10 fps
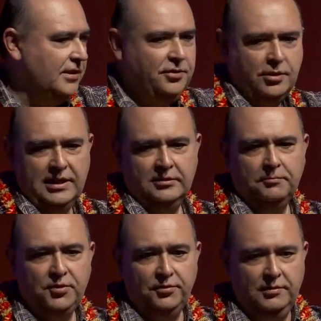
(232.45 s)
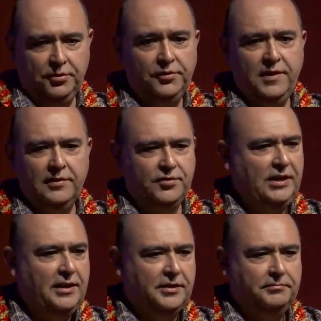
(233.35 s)
and you connect them the two things
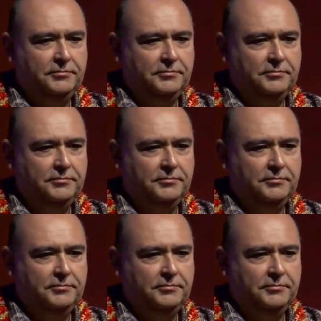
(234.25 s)
together,